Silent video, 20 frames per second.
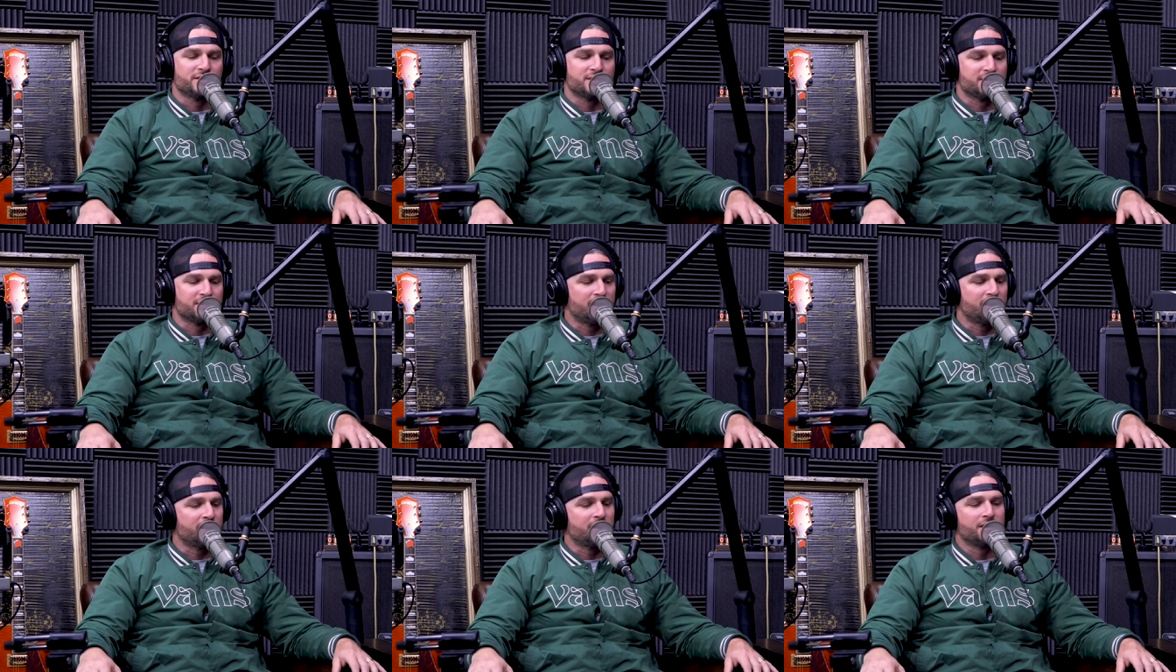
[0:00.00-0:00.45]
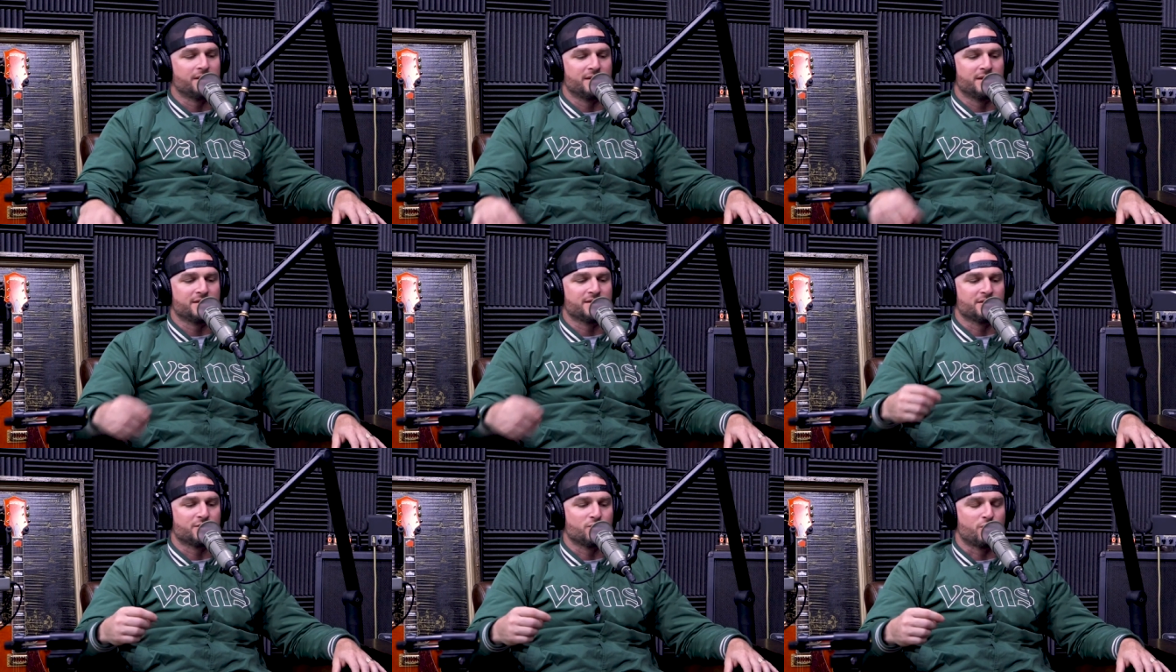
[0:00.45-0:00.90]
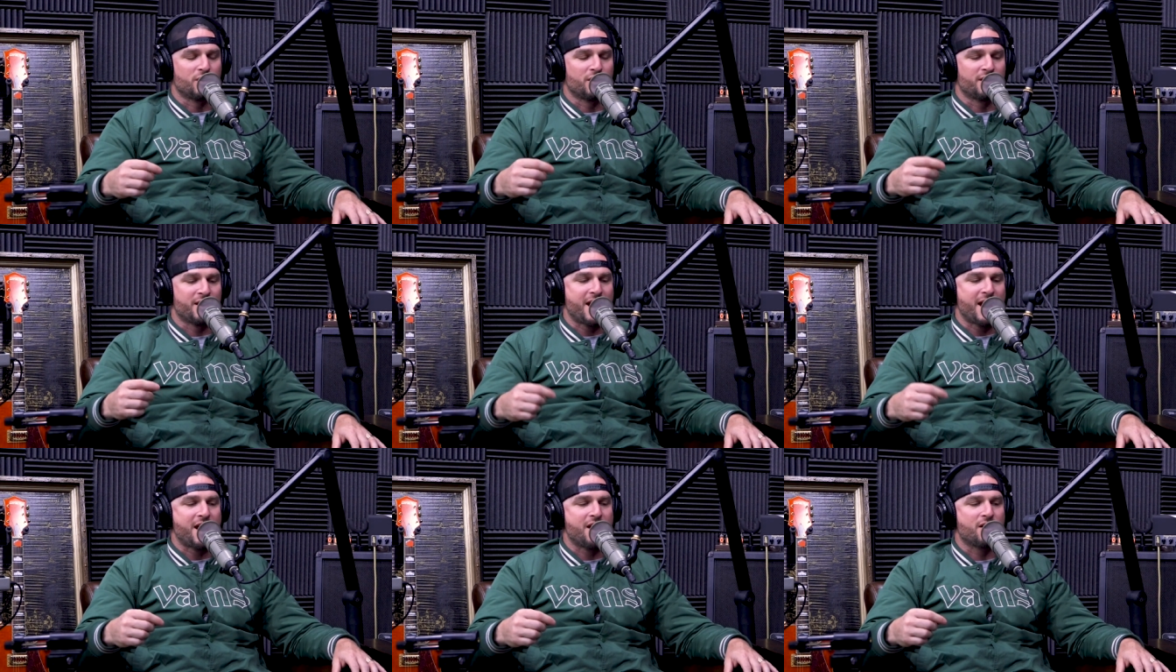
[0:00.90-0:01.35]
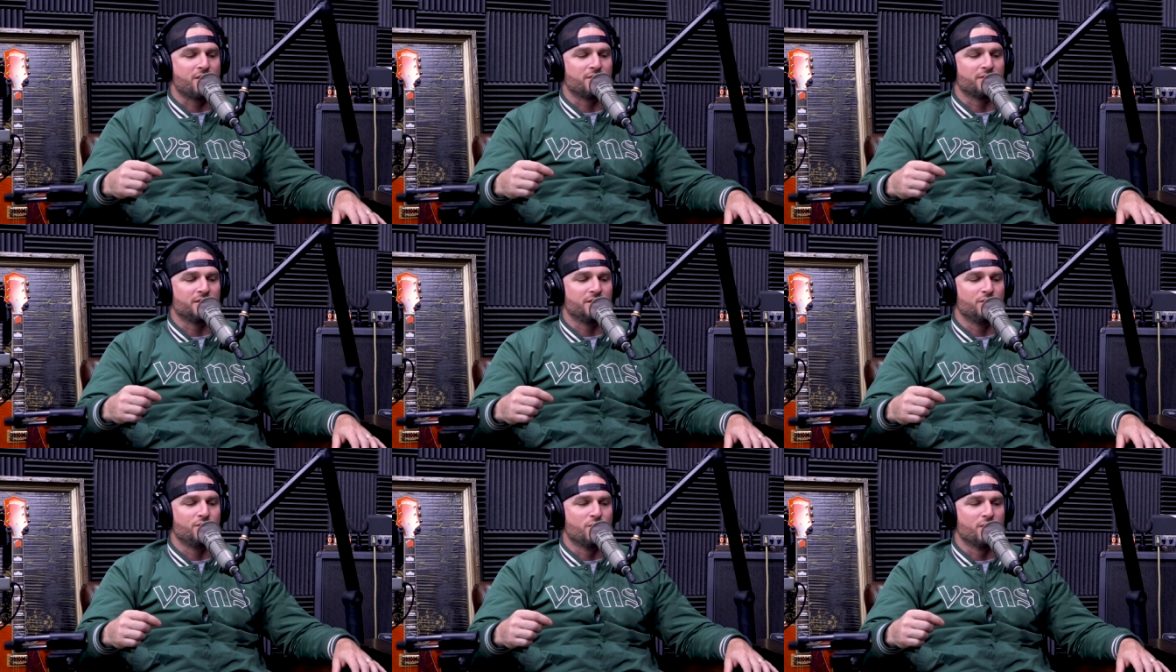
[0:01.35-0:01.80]
is like, this is where now
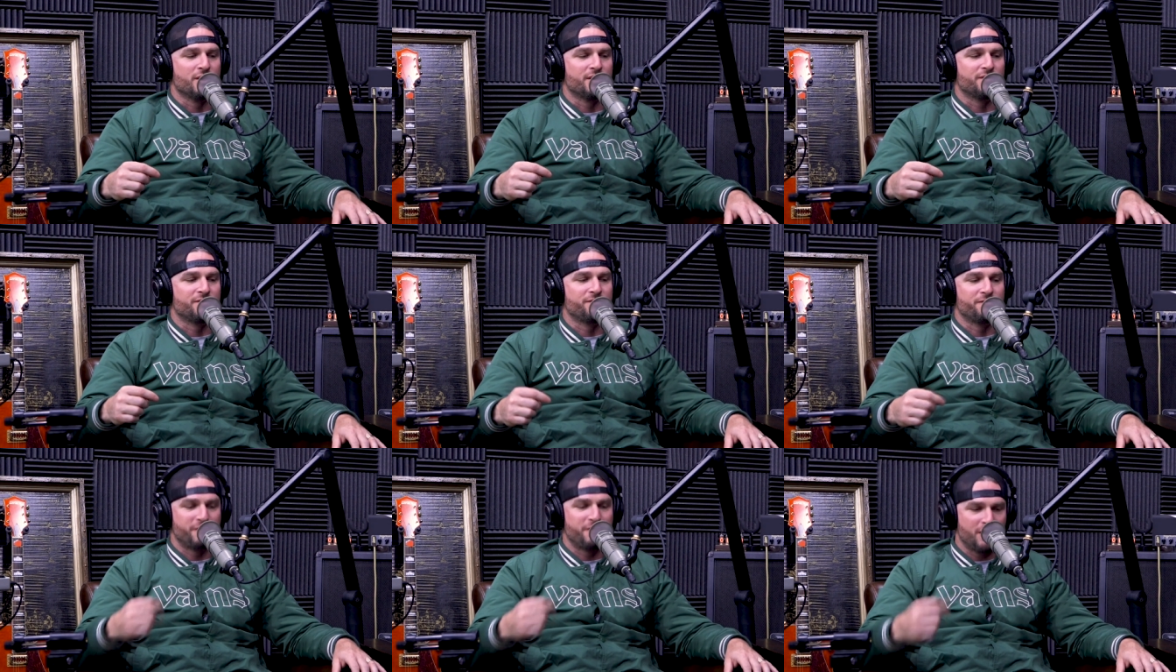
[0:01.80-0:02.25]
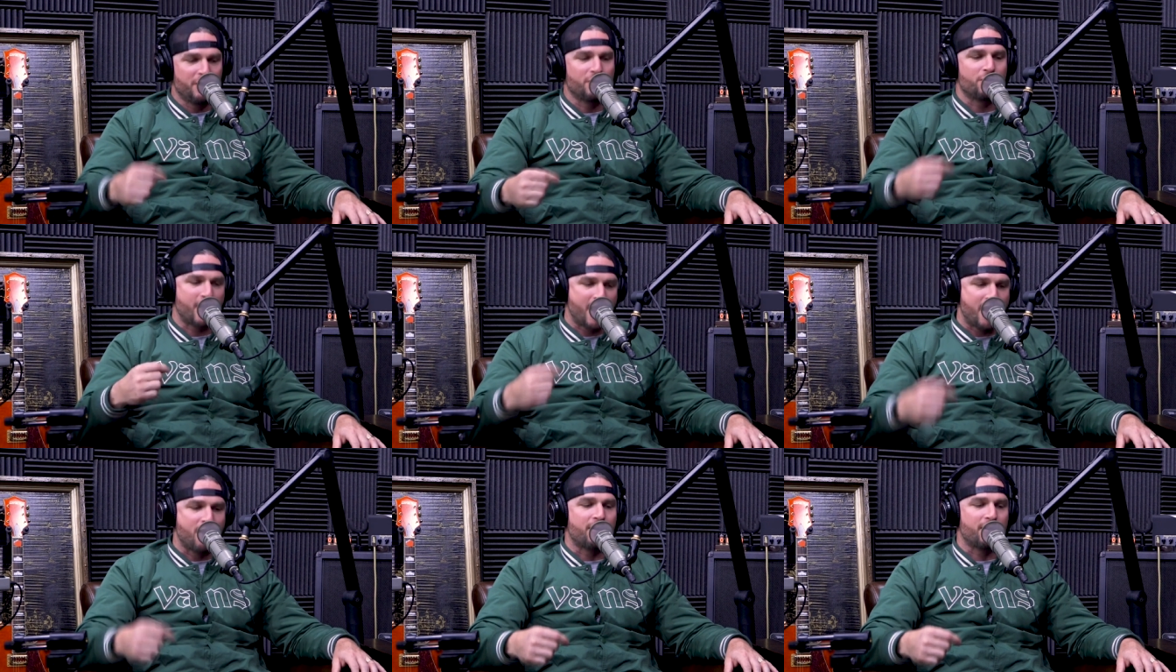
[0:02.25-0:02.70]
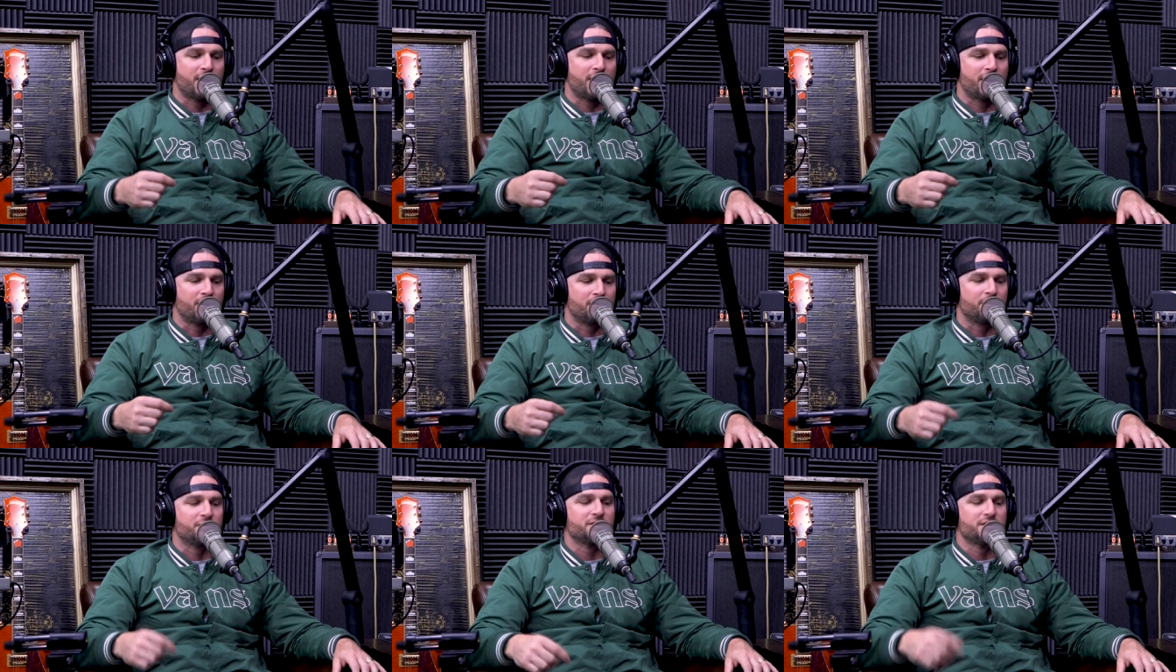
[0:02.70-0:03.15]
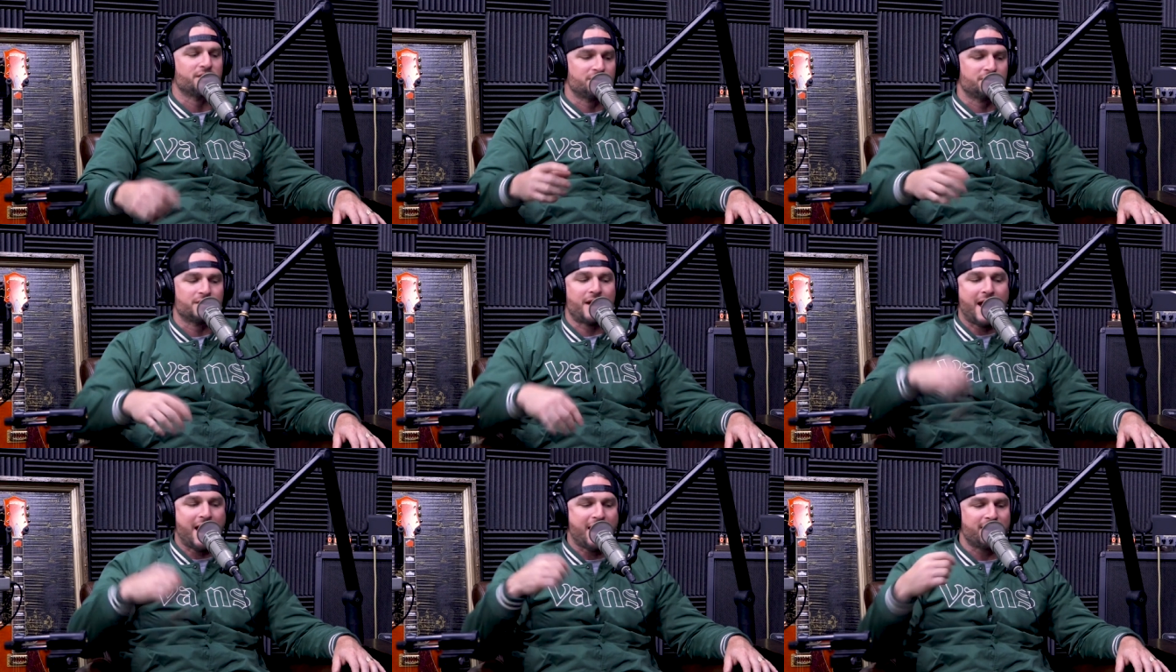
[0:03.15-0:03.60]
you want to figure out how to
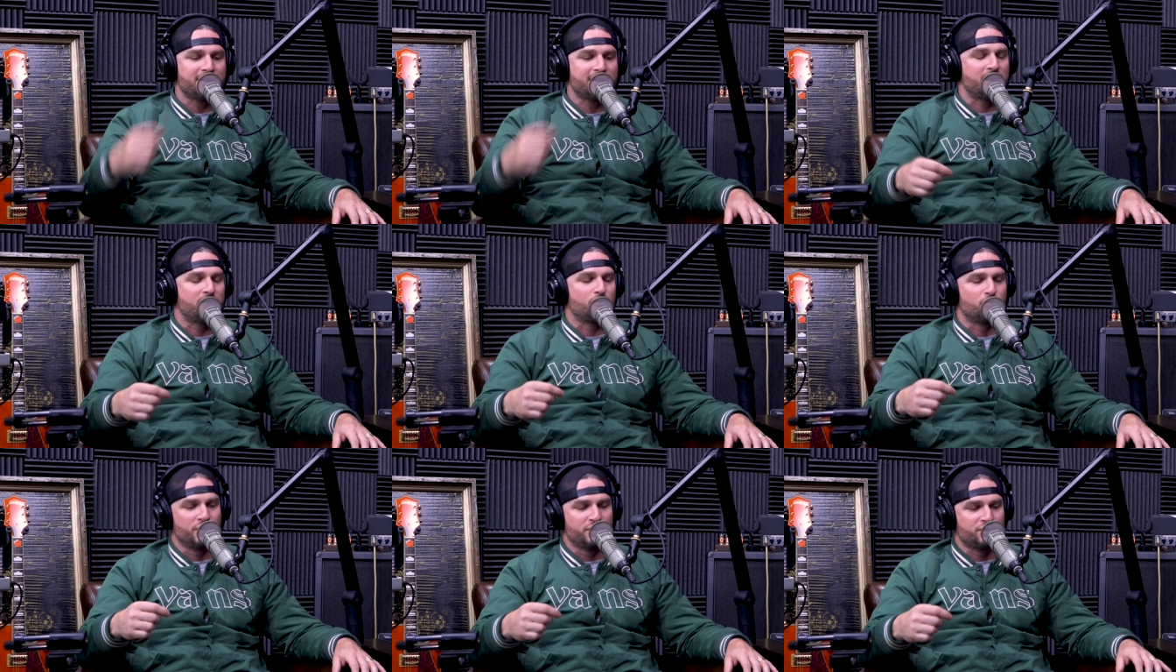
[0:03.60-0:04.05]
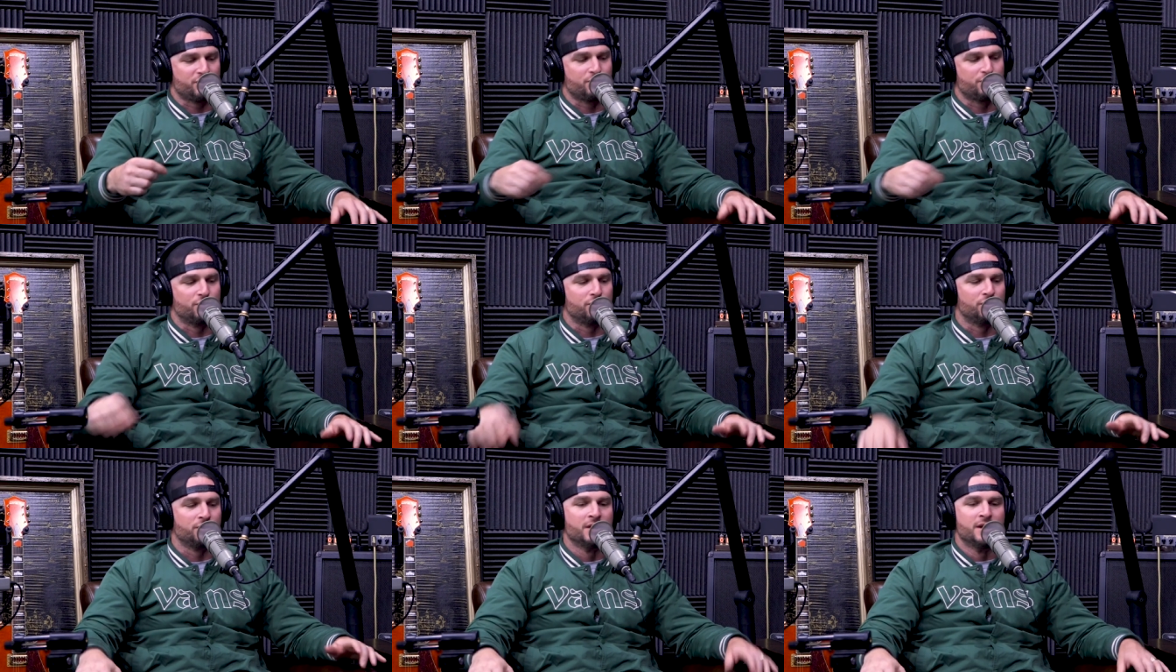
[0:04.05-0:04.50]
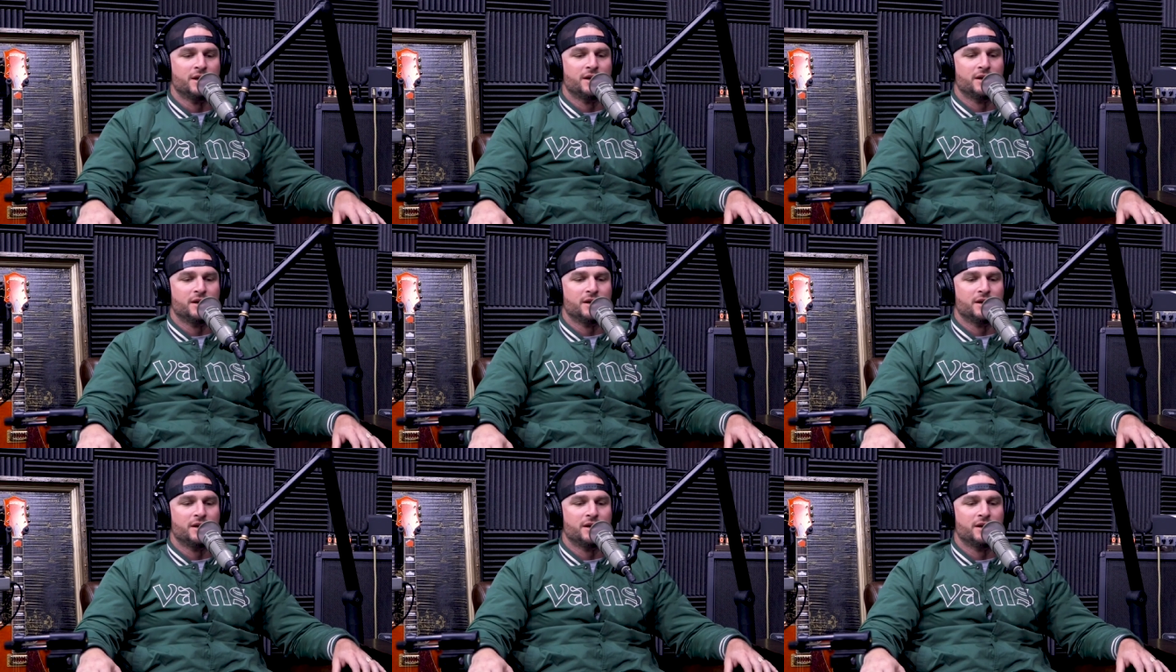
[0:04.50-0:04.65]
add that ritual